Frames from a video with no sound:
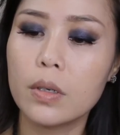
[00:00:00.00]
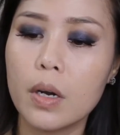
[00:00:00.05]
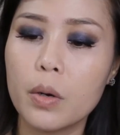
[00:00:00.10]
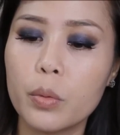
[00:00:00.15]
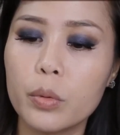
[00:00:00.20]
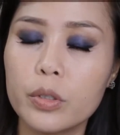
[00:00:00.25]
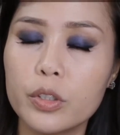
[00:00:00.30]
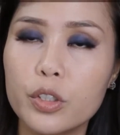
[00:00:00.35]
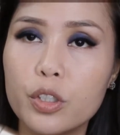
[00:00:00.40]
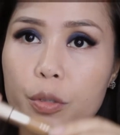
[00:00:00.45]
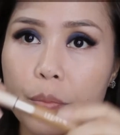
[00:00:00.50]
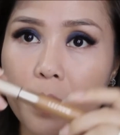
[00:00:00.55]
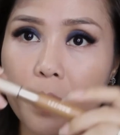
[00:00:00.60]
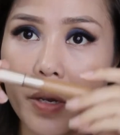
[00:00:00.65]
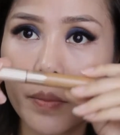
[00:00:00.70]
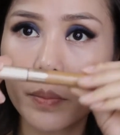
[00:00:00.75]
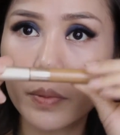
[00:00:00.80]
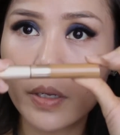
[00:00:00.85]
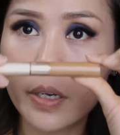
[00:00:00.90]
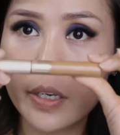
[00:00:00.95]
I will just be
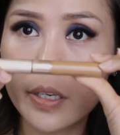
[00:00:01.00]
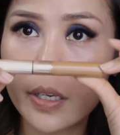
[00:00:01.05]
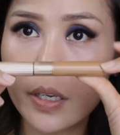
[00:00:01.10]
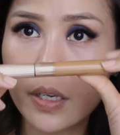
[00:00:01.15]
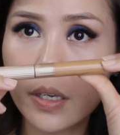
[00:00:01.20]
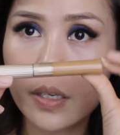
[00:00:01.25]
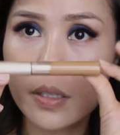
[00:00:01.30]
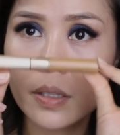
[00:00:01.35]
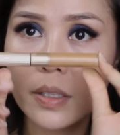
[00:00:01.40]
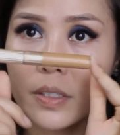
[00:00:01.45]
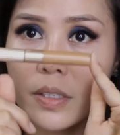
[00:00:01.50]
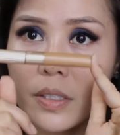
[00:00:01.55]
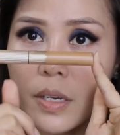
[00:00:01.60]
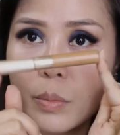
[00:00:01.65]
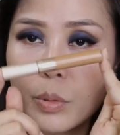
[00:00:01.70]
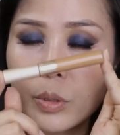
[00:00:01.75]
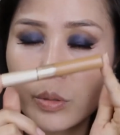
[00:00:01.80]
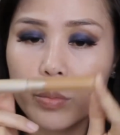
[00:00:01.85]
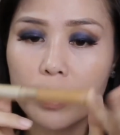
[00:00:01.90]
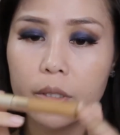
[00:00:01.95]
applying this
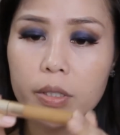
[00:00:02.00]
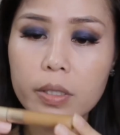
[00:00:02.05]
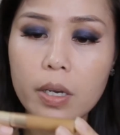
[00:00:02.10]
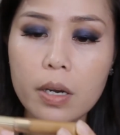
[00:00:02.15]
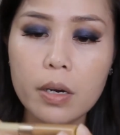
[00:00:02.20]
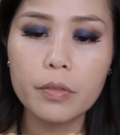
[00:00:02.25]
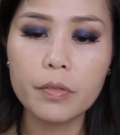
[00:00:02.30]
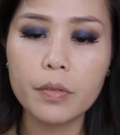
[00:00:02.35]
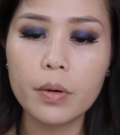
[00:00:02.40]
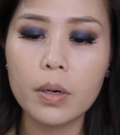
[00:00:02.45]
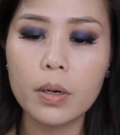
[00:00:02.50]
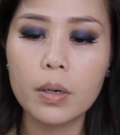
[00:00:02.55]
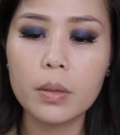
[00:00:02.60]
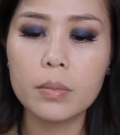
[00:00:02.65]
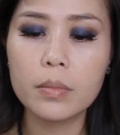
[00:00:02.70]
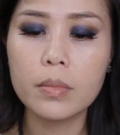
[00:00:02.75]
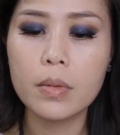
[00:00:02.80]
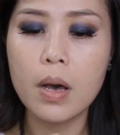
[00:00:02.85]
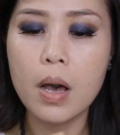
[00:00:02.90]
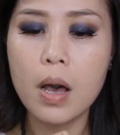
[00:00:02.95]
eyebrow mascara
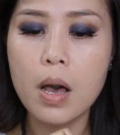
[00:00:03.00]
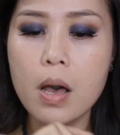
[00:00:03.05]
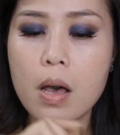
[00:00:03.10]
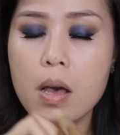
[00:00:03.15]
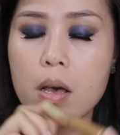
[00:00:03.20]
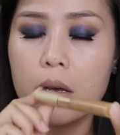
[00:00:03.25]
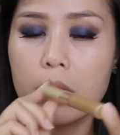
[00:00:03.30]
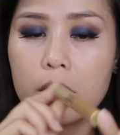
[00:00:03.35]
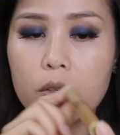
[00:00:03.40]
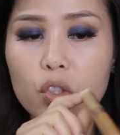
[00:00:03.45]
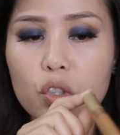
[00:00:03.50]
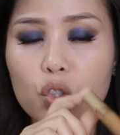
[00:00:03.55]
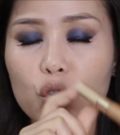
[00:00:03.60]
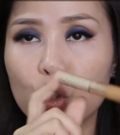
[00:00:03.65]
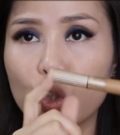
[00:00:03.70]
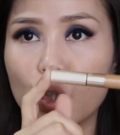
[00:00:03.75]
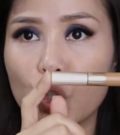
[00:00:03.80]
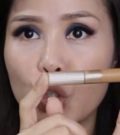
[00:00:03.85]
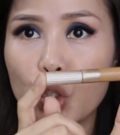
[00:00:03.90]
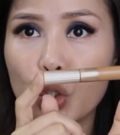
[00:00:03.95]
from
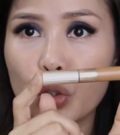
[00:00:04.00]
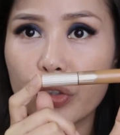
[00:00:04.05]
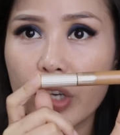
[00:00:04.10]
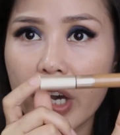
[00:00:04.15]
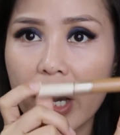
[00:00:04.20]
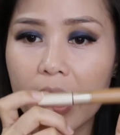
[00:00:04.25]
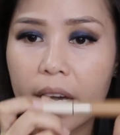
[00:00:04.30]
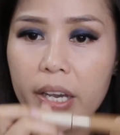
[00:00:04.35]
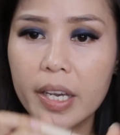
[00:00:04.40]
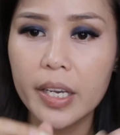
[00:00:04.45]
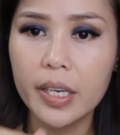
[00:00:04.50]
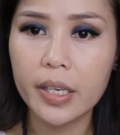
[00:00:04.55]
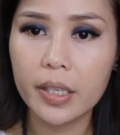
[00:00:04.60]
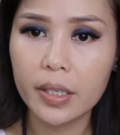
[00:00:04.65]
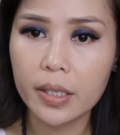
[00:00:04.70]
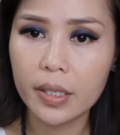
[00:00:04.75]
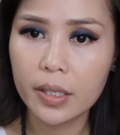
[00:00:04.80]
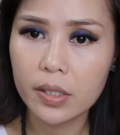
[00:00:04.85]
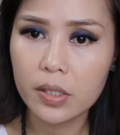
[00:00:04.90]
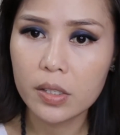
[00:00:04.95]
Suzanne.
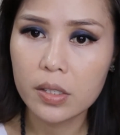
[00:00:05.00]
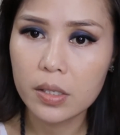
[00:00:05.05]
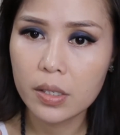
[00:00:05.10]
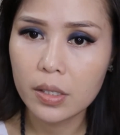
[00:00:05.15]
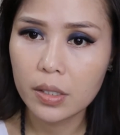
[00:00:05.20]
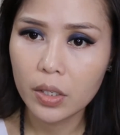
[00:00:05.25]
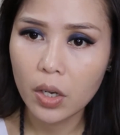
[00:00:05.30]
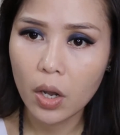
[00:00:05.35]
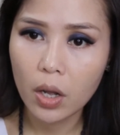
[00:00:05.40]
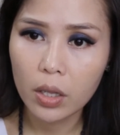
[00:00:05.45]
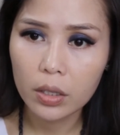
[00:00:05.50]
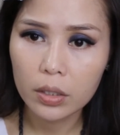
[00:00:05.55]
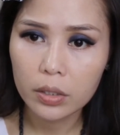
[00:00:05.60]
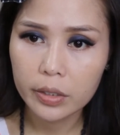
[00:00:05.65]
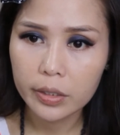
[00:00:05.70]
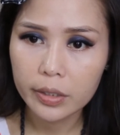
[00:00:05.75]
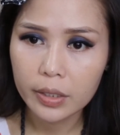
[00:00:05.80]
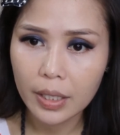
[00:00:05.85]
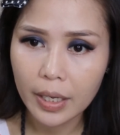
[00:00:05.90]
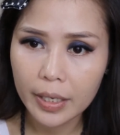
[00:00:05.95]
It's in
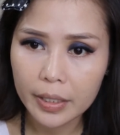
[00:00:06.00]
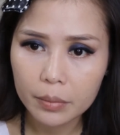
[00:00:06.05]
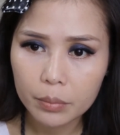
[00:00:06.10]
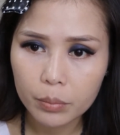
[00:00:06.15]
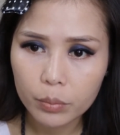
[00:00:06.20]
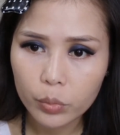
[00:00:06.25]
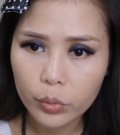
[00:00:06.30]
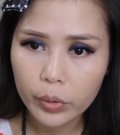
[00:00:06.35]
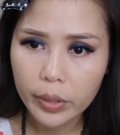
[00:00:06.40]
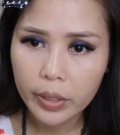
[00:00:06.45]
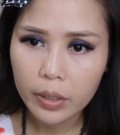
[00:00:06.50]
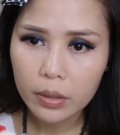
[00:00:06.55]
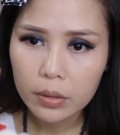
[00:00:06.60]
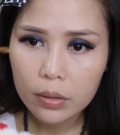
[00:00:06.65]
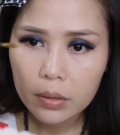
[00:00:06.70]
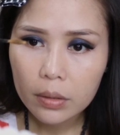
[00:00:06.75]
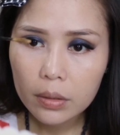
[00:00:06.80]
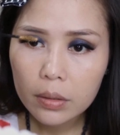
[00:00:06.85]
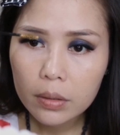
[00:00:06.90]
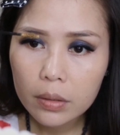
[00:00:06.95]
colored light
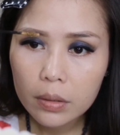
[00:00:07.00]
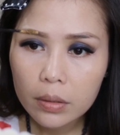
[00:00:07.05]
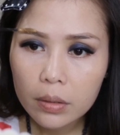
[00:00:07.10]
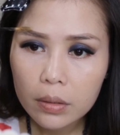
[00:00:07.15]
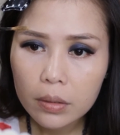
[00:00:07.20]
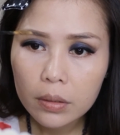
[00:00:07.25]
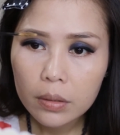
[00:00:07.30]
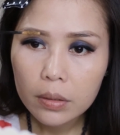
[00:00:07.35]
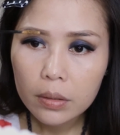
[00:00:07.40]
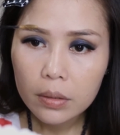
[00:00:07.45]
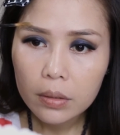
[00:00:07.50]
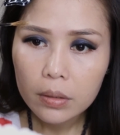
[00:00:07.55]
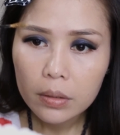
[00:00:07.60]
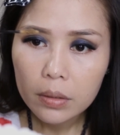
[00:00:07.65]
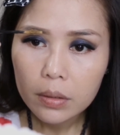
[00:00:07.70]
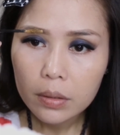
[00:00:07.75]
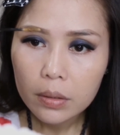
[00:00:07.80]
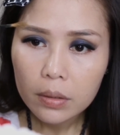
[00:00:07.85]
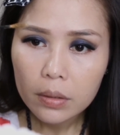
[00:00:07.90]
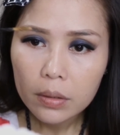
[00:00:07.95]
brown.
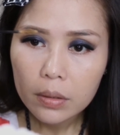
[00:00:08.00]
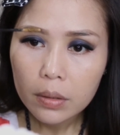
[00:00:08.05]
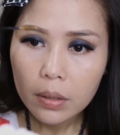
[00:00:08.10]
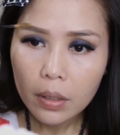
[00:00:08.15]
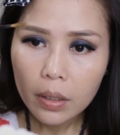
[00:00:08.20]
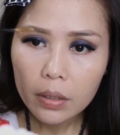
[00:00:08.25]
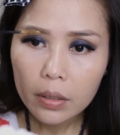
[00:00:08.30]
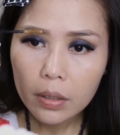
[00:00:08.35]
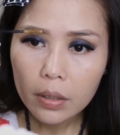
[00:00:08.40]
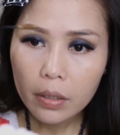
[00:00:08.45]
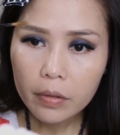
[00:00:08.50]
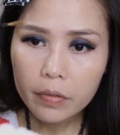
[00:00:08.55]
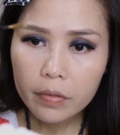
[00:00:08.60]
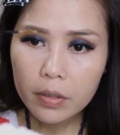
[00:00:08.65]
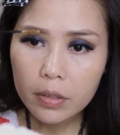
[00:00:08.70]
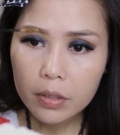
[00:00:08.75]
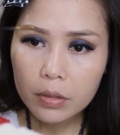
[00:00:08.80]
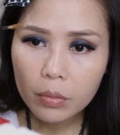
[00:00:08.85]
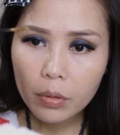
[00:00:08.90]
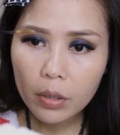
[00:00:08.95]
I love
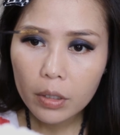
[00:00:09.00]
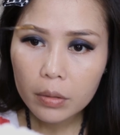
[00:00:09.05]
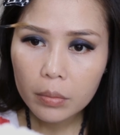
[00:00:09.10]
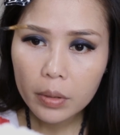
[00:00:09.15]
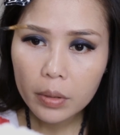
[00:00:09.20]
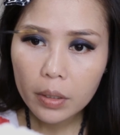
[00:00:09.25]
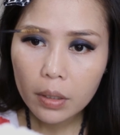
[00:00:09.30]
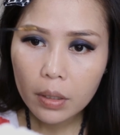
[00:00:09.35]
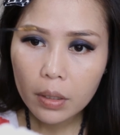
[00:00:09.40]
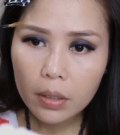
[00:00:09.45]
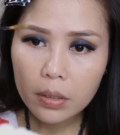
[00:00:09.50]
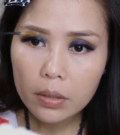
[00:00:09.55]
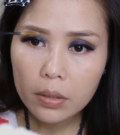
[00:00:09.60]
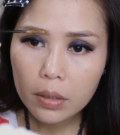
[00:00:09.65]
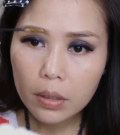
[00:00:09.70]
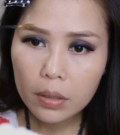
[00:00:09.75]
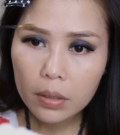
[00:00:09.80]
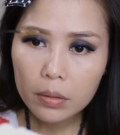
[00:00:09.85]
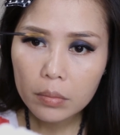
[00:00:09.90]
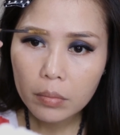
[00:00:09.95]
this one because
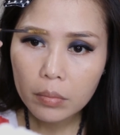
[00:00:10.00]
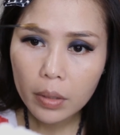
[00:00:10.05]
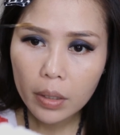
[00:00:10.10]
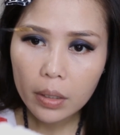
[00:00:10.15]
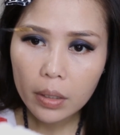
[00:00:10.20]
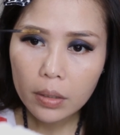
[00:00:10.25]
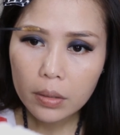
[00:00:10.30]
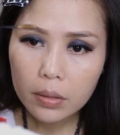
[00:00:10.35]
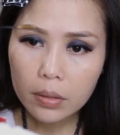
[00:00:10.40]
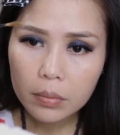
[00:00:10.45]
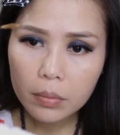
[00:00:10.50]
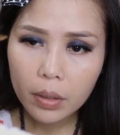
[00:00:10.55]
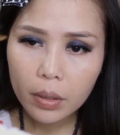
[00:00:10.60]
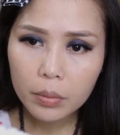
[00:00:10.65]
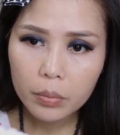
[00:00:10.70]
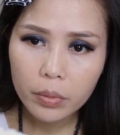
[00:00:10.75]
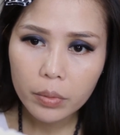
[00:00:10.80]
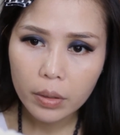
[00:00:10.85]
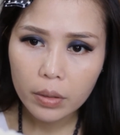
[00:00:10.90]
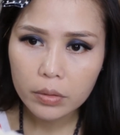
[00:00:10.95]
it makes my
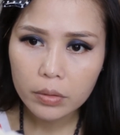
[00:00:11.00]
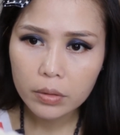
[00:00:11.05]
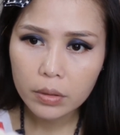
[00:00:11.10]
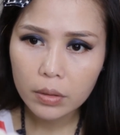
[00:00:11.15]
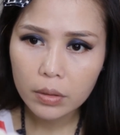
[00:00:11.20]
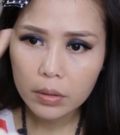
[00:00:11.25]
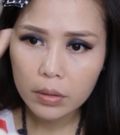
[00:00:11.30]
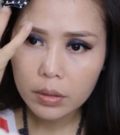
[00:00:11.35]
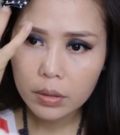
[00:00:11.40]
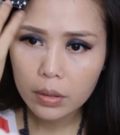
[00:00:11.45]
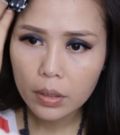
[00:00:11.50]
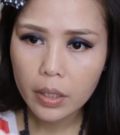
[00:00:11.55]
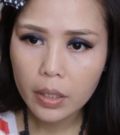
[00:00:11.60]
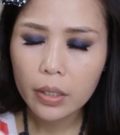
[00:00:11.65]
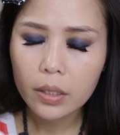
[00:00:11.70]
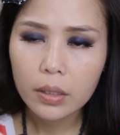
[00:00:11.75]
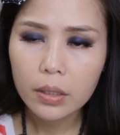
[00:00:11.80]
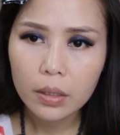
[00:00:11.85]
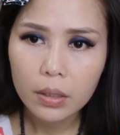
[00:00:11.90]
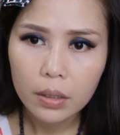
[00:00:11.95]
brows look like,
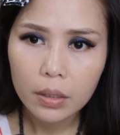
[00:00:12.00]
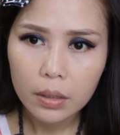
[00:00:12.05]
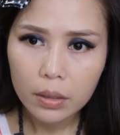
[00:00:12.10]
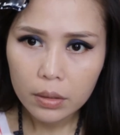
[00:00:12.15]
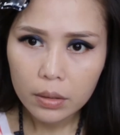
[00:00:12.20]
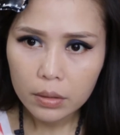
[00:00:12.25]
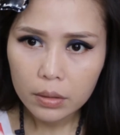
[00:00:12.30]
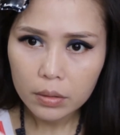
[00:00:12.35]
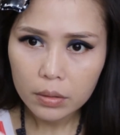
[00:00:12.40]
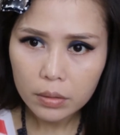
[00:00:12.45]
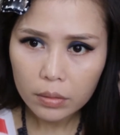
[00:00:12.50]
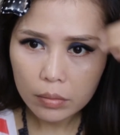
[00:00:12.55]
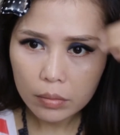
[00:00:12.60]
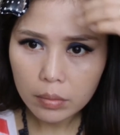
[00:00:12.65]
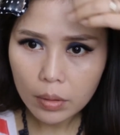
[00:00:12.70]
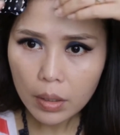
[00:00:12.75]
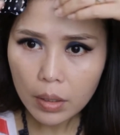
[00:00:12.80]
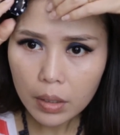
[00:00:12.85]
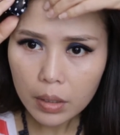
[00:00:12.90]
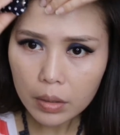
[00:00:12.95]

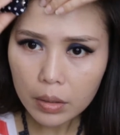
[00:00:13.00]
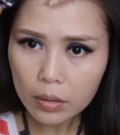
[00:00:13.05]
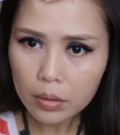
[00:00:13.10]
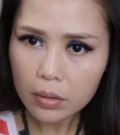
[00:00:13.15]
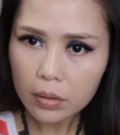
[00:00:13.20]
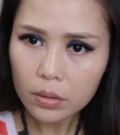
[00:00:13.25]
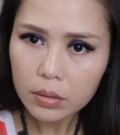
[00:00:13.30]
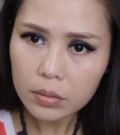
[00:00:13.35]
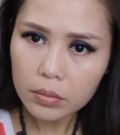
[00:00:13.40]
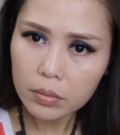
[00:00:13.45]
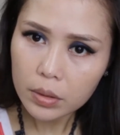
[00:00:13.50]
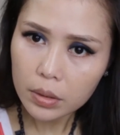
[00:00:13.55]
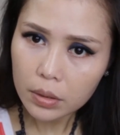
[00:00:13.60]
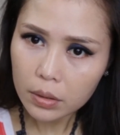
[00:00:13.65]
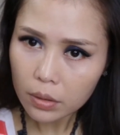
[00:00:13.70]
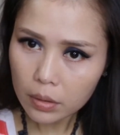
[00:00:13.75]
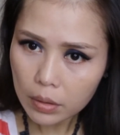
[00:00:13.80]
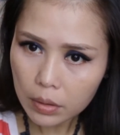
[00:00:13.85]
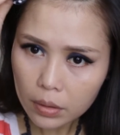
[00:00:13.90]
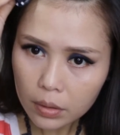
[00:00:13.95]
whoa, look
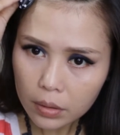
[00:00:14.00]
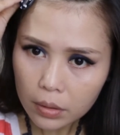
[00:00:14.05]
at that.